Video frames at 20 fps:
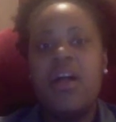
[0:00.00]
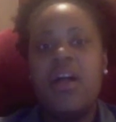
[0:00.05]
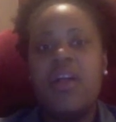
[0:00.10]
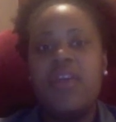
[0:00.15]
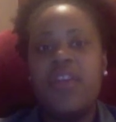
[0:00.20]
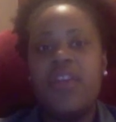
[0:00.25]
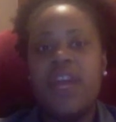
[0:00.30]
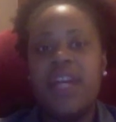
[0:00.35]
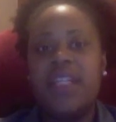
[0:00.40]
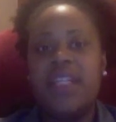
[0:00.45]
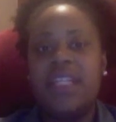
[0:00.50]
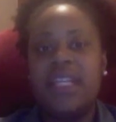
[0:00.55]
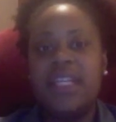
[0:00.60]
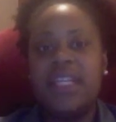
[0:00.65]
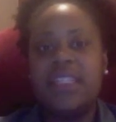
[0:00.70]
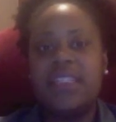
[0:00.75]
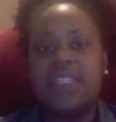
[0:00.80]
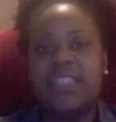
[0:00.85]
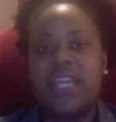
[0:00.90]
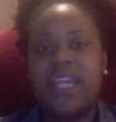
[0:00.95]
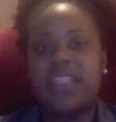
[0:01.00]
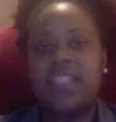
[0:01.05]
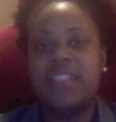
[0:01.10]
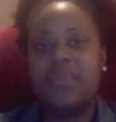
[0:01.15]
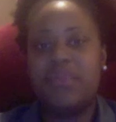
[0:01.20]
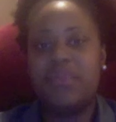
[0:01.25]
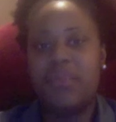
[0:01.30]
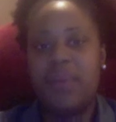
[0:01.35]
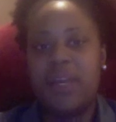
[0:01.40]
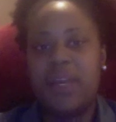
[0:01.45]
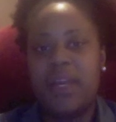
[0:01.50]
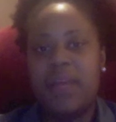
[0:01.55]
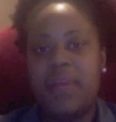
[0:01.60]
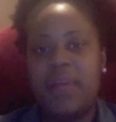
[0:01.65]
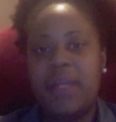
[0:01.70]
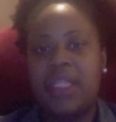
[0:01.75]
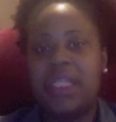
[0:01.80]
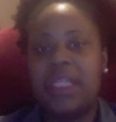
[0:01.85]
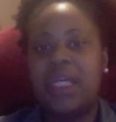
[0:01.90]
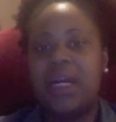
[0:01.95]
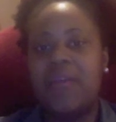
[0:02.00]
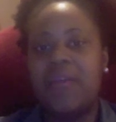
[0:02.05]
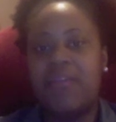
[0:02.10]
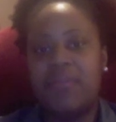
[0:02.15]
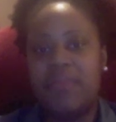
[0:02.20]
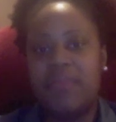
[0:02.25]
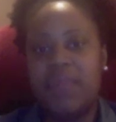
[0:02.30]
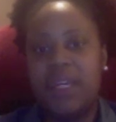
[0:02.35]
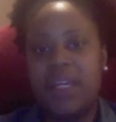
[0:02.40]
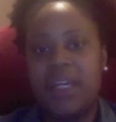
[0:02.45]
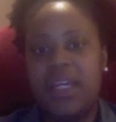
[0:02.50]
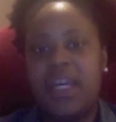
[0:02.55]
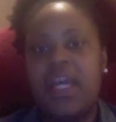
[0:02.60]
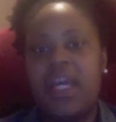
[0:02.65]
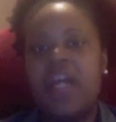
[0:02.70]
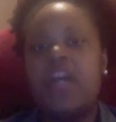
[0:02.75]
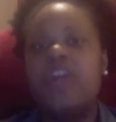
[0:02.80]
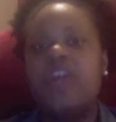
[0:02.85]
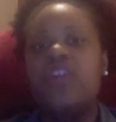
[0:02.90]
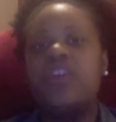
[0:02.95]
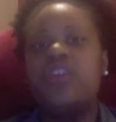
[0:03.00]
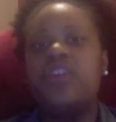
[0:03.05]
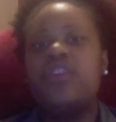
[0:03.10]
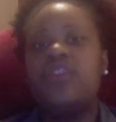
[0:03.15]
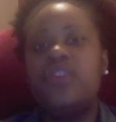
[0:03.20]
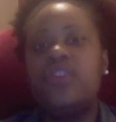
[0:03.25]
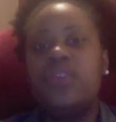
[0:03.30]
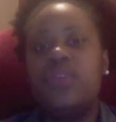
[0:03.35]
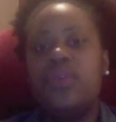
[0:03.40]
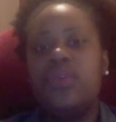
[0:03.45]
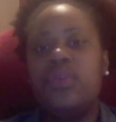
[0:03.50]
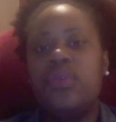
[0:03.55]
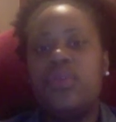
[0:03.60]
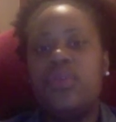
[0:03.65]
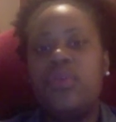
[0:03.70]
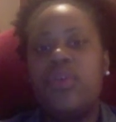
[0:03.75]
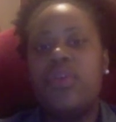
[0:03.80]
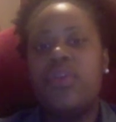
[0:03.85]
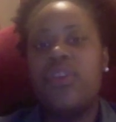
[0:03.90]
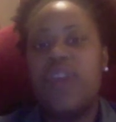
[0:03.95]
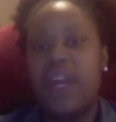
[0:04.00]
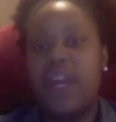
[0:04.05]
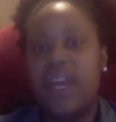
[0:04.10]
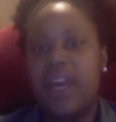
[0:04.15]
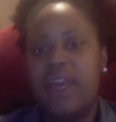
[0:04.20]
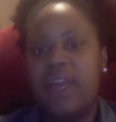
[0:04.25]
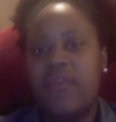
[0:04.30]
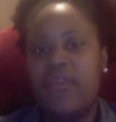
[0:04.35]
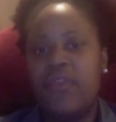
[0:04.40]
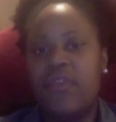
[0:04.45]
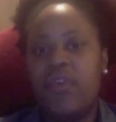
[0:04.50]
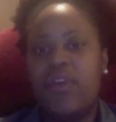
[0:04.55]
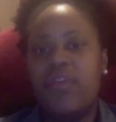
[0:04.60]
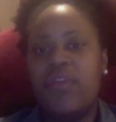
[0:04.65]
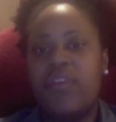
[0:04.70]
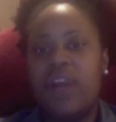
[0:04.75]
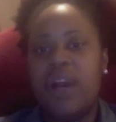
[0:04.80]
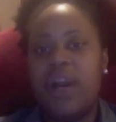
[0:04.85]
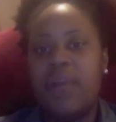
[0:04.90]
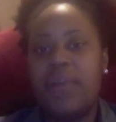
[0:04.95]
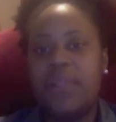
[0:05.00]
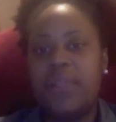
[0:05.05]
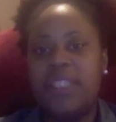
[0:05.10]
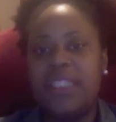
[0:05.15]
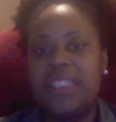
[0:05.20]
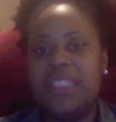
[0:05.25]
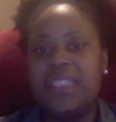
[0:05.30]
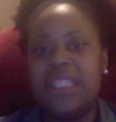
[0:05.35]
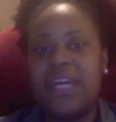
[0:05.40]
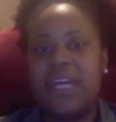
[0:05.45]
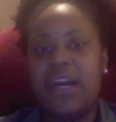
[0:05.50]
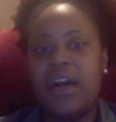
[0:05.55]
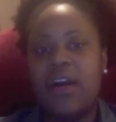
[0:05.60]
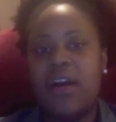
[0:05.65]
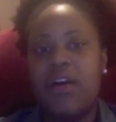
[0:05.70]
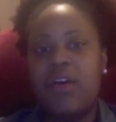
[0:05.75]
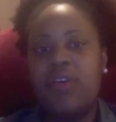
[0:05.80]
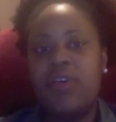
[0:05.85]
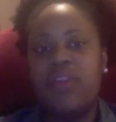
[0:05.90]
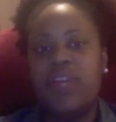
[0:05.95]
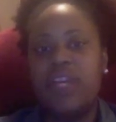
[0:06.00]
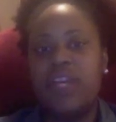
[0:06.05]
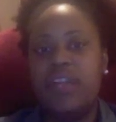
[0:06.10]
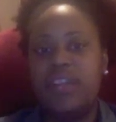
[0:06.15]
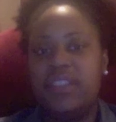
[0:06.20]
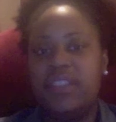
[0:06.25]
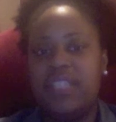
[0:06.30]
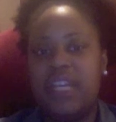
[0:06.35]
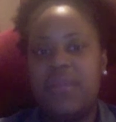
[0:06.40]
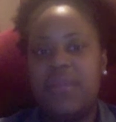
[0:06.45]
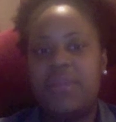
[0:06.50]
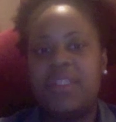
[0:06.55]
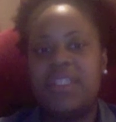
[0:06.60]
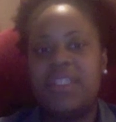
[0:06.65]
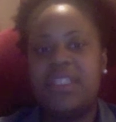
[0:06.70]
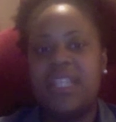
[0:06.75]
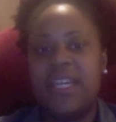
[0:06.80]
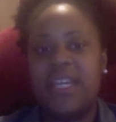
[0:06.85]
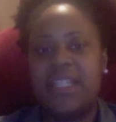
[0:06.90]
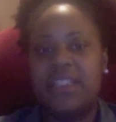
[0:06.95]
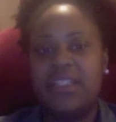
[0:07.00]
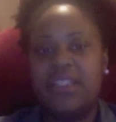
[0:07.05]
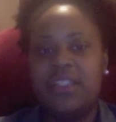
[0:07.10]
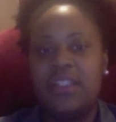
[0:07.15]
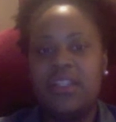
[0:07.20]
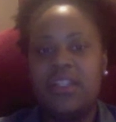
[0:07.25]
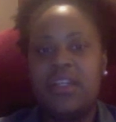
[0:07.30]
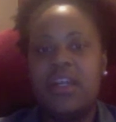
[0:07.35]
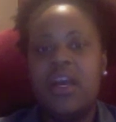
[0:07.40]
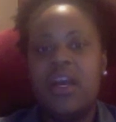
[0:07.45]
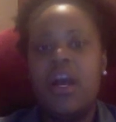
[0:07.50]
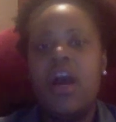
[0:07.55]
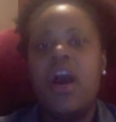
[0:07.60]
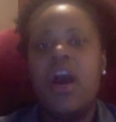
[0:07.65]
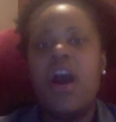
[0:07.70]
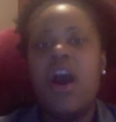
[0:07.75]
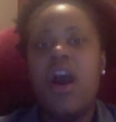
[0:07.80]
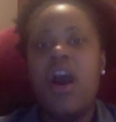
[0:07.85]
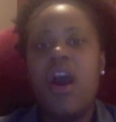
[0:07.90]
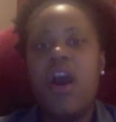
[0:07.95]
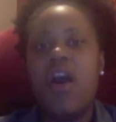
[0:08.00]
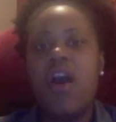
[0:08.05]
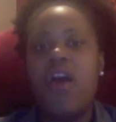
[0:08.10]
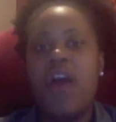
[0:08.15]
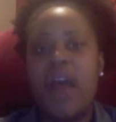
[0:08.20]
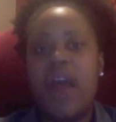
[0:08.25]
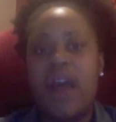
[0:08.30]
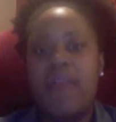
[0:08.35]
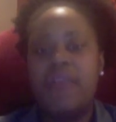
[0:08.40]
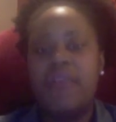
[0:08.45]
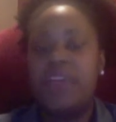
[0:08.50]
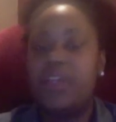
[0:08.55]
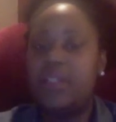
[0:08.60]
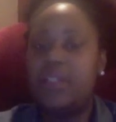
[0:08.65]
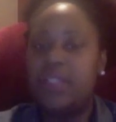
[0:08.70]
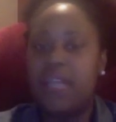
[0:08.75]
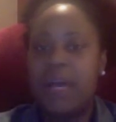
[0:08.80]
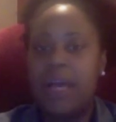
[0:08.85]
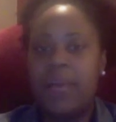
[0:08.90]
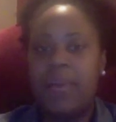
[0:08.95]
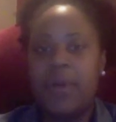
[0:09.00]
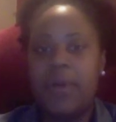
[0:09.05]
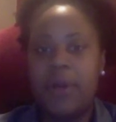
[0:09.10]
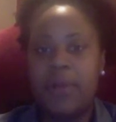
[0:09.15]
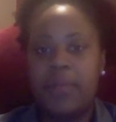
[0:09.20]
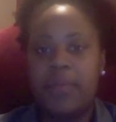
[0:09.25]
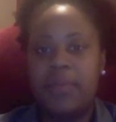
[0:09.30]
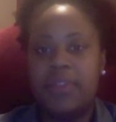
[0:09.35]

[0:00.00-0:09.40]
The ideas that are spread by the government to the handful of companies that own the entertainment sector all have an underlying purpose.